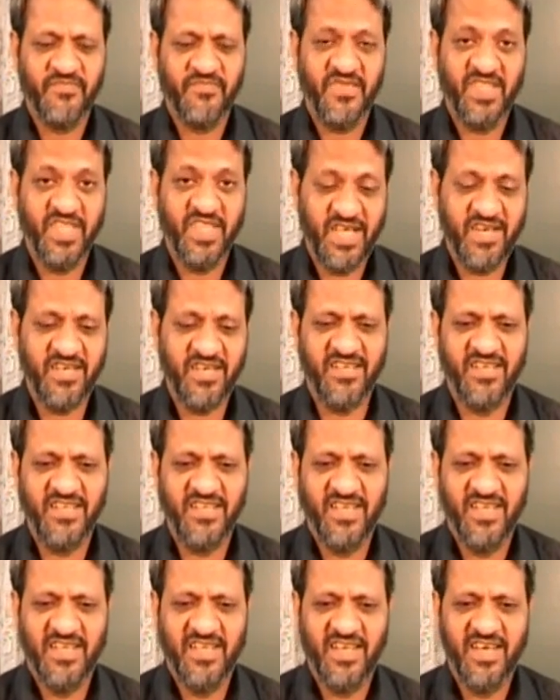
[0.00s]
Then,
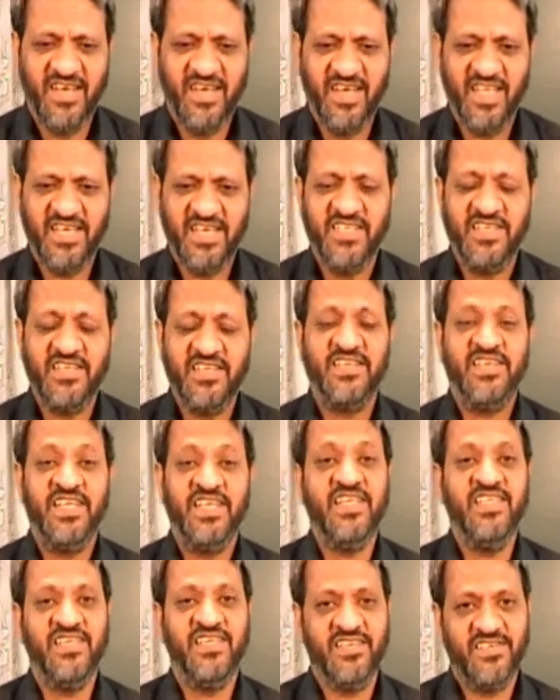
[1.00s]
less than
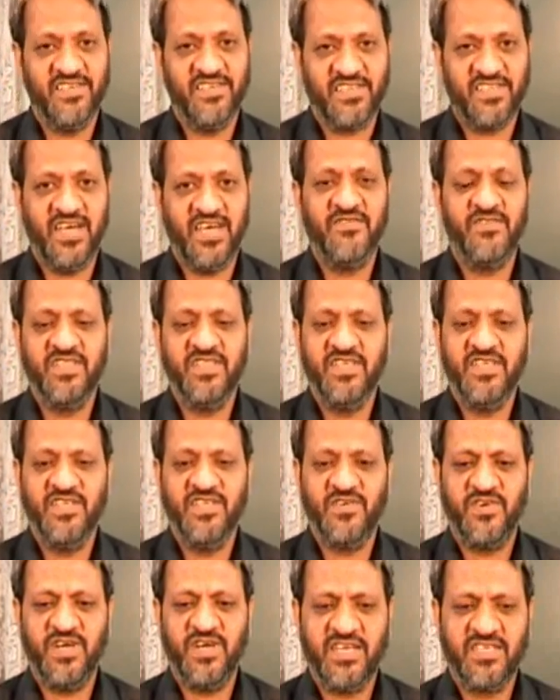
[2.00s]
10 years after the
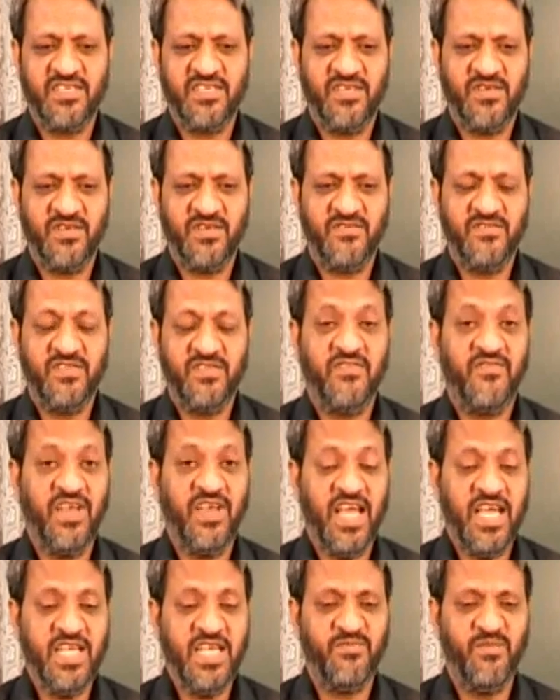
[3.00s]
introduction of the
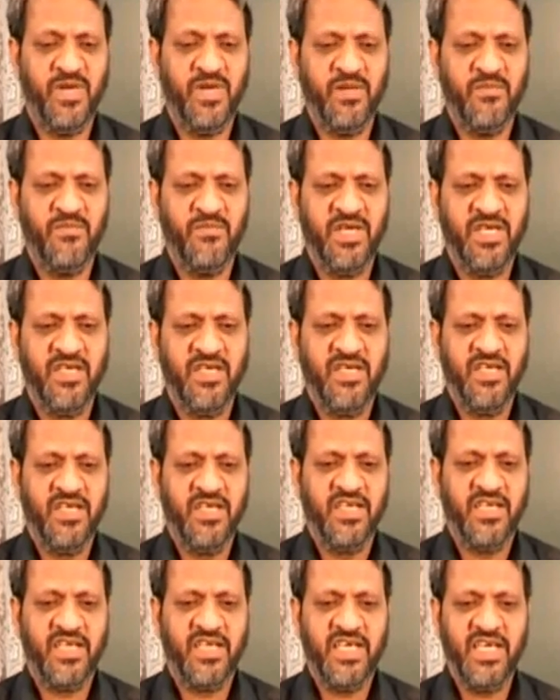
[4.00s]
flash bulb,
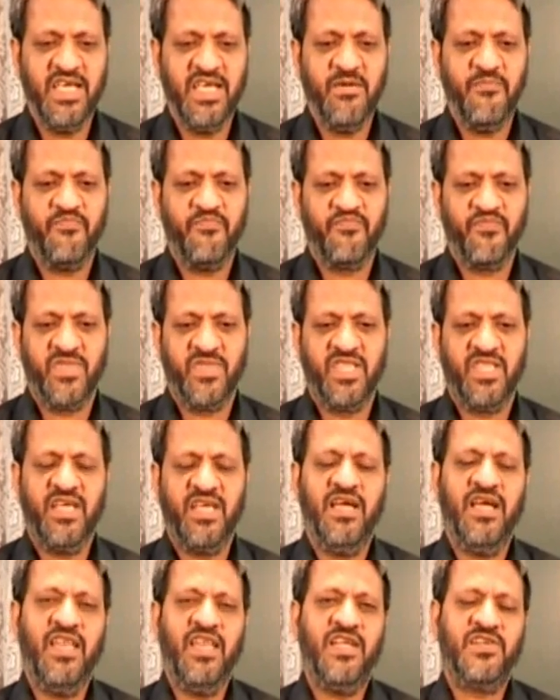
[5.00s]
came
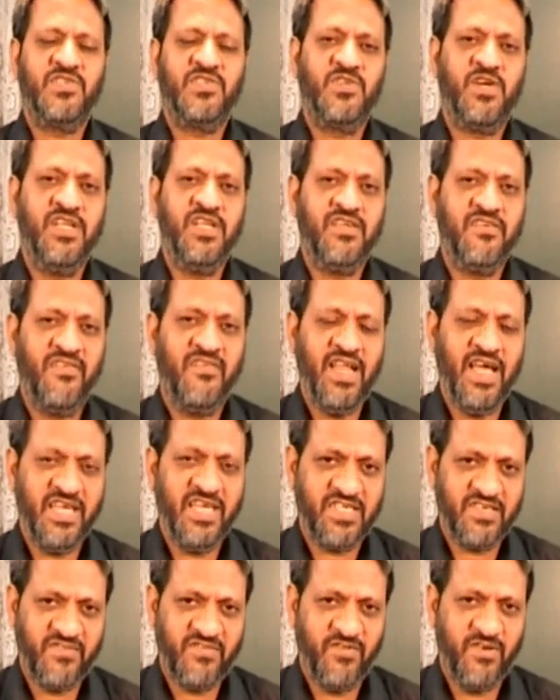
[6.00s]
the electronic
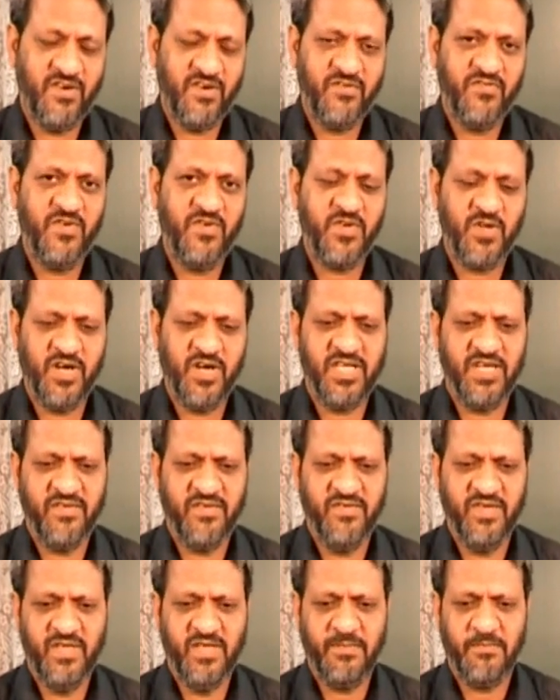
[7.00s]
flash for
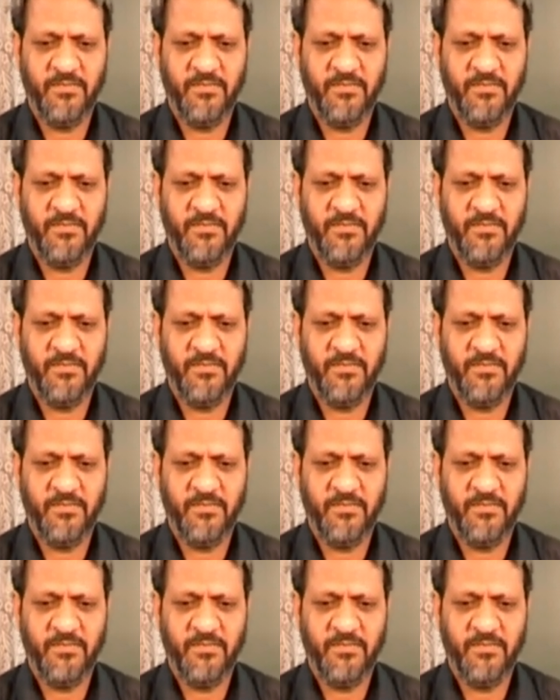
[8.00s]
photography,